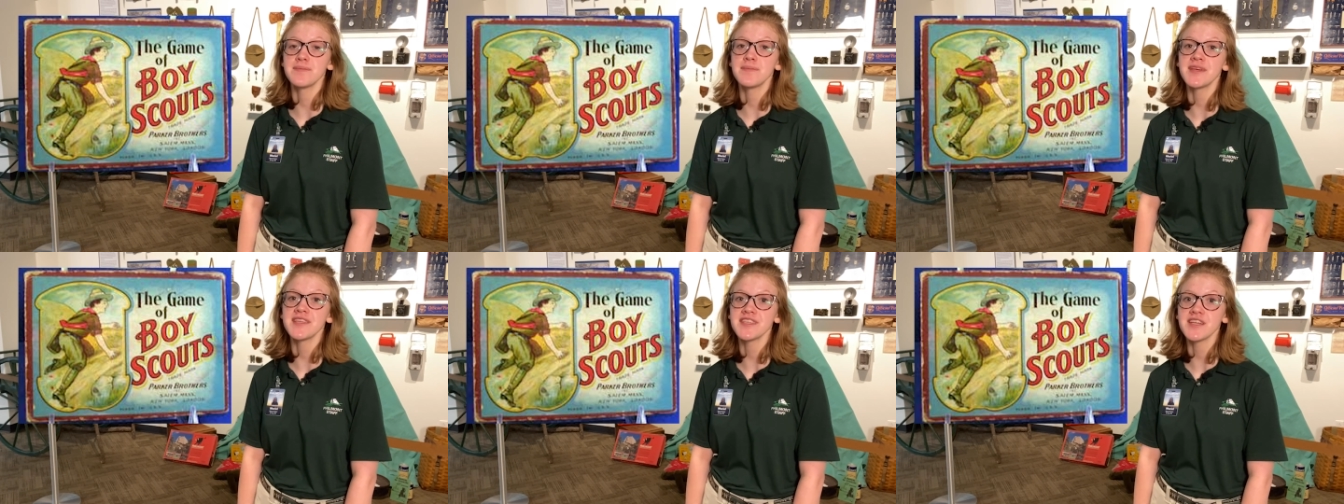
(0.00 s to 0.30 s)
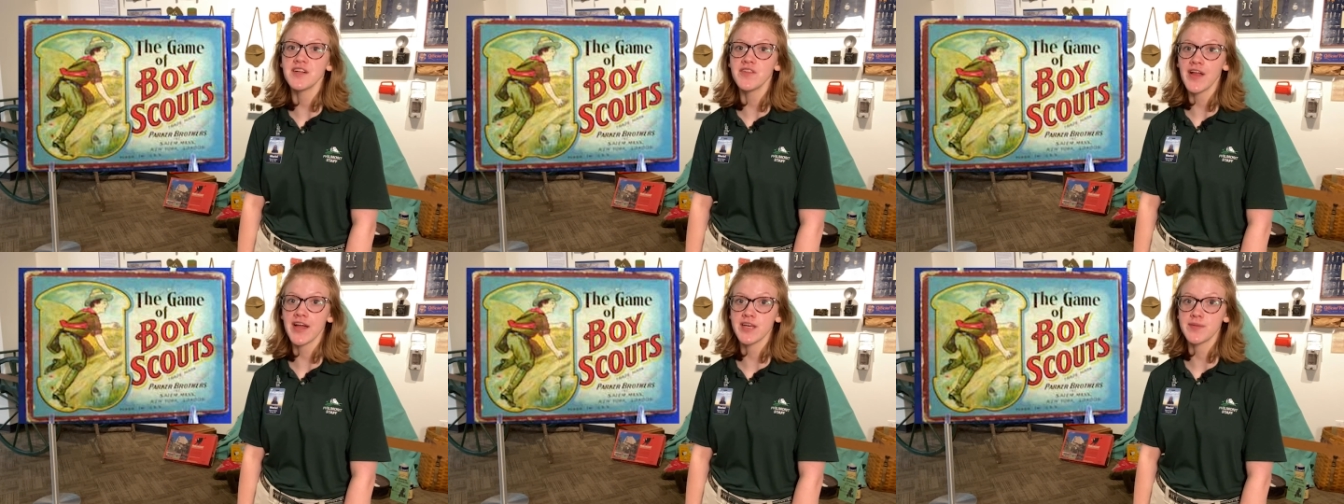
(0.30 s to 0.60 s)
must
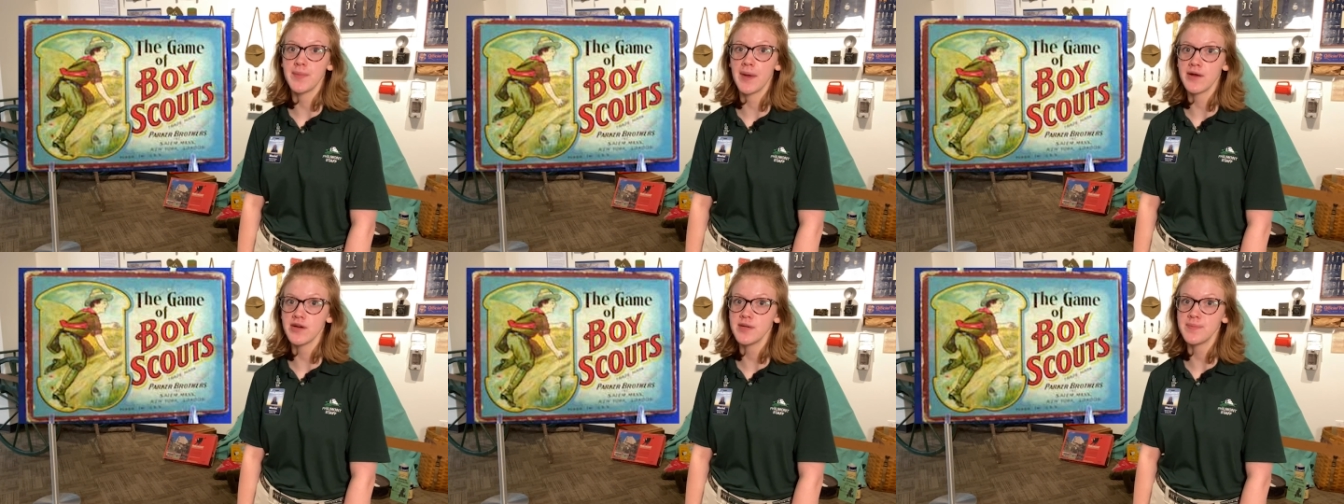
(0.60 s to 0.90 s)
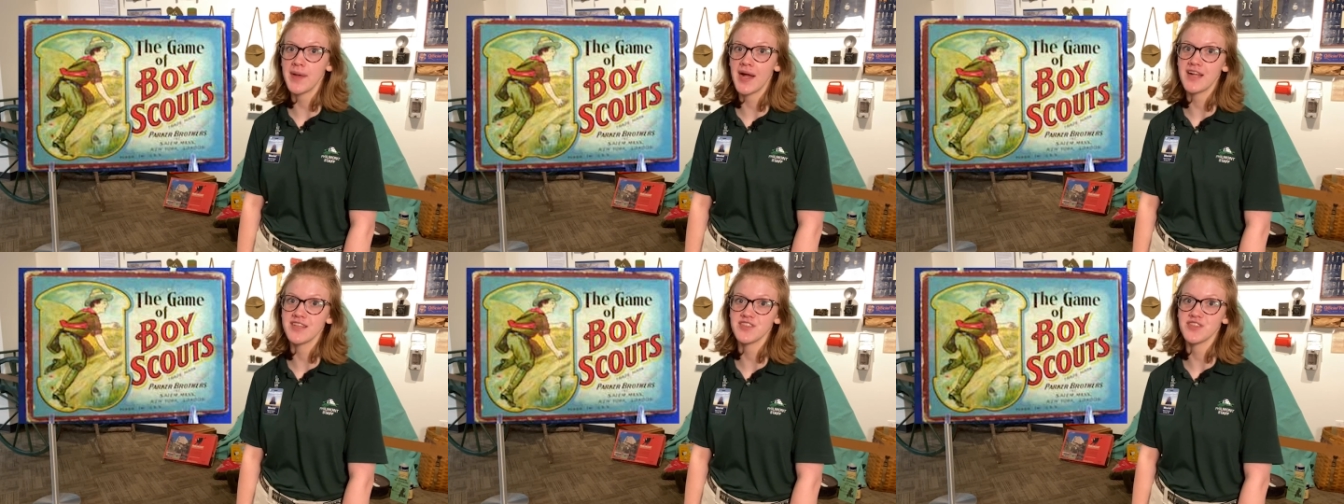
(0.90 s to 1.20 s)
collect merit
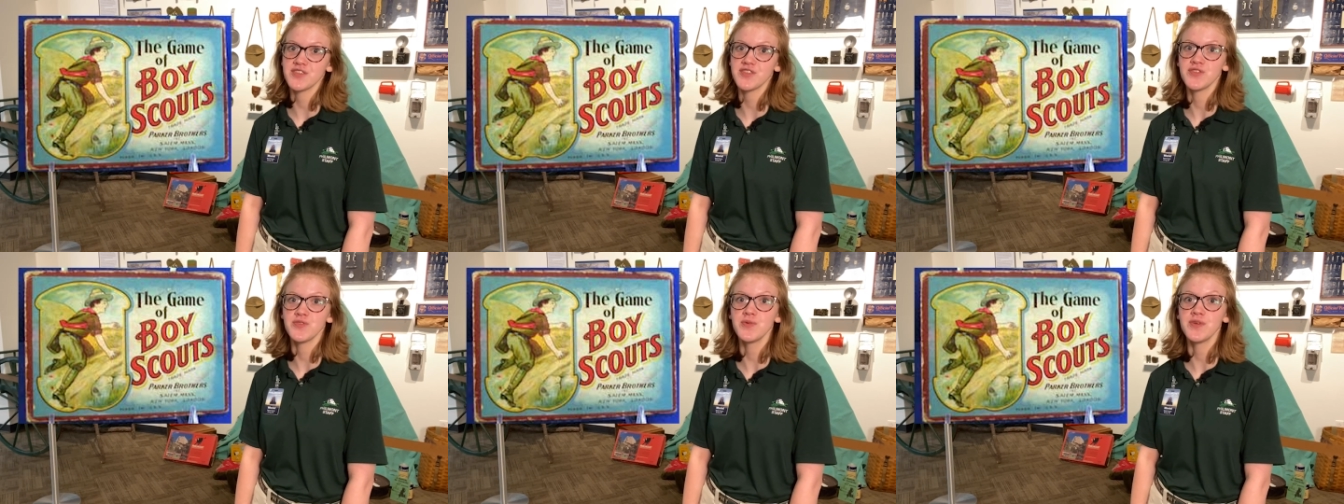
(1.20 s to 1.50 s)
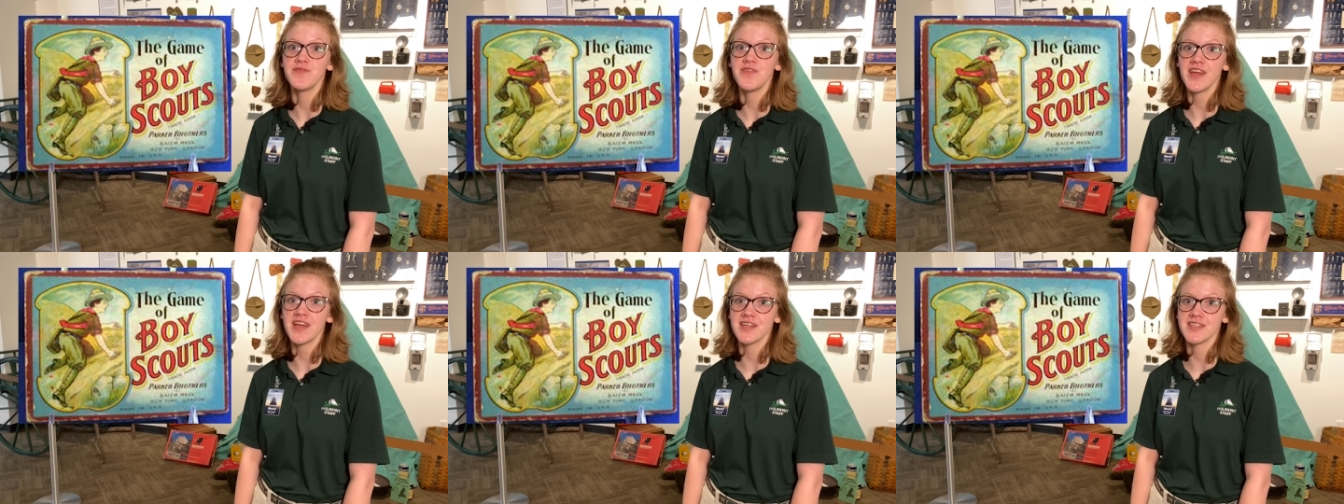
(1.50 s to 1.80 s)
badges to
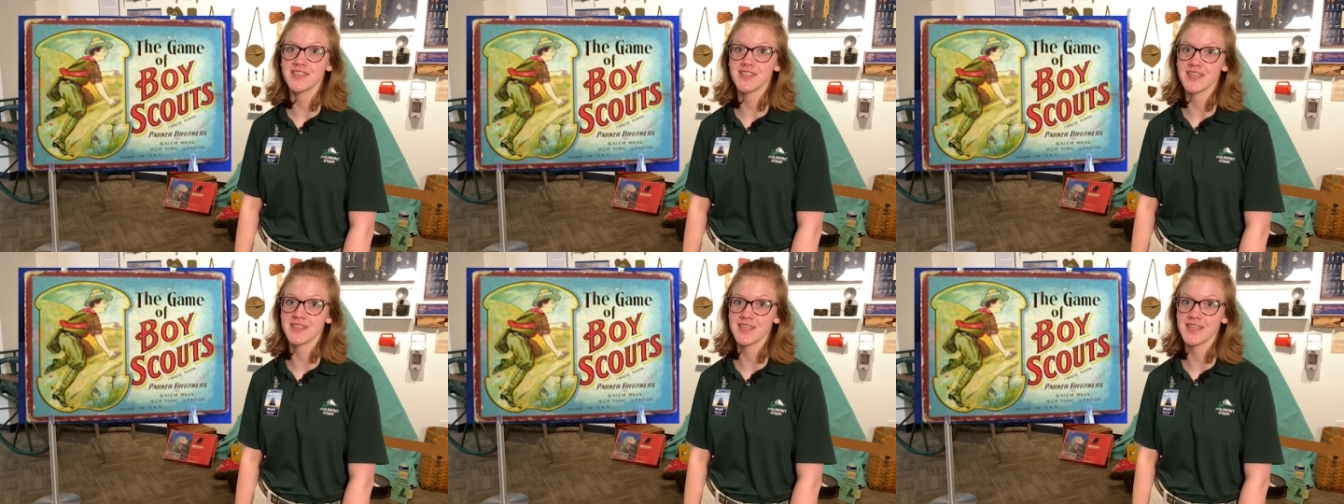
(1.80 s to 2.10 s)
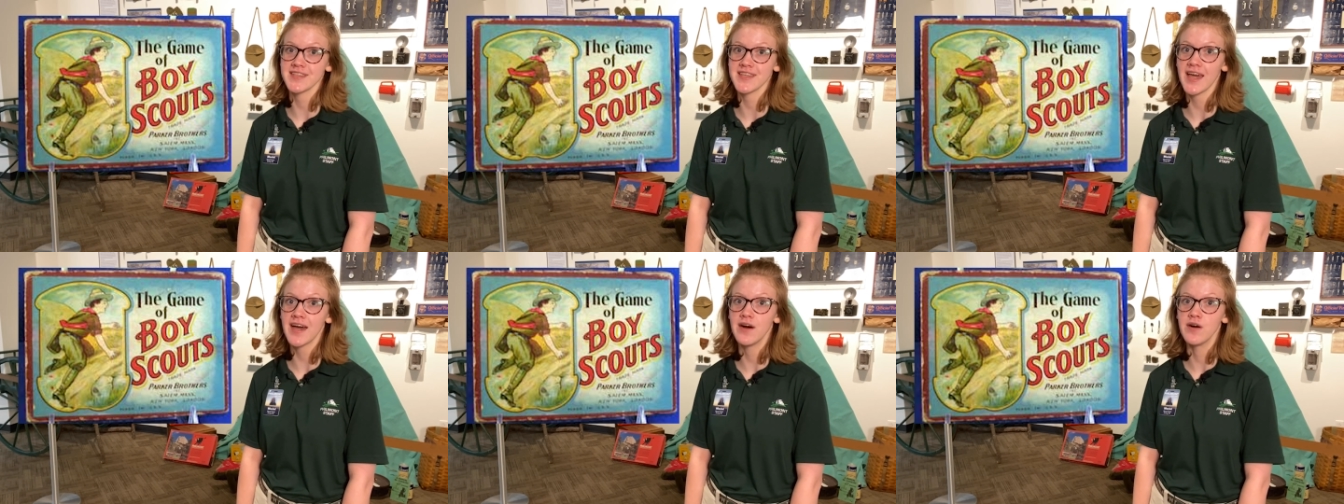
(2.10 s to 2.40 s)
advance as a
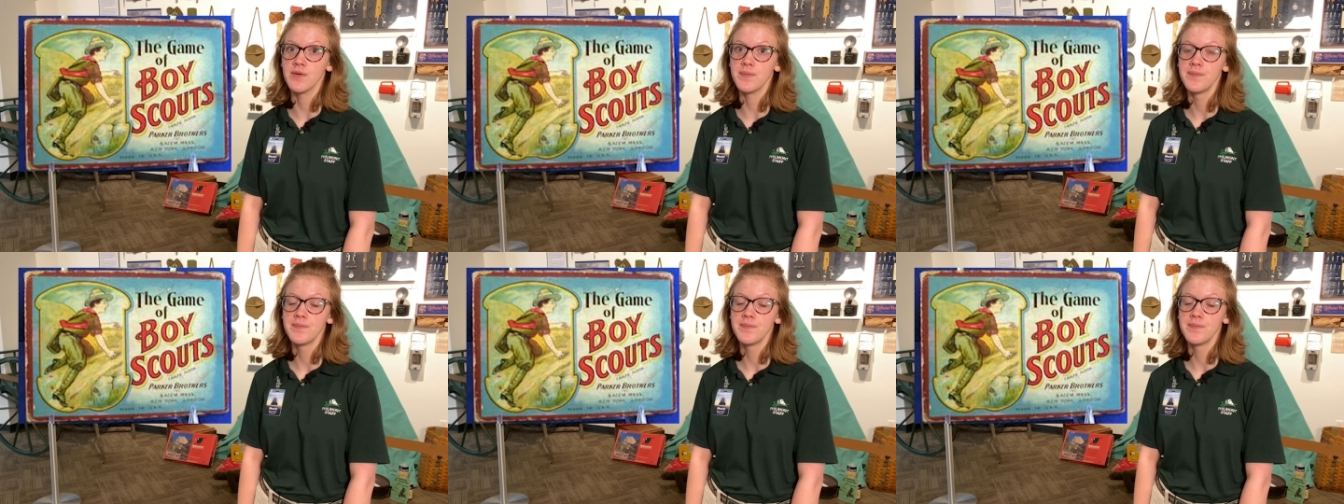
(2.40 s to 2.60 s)
Scout.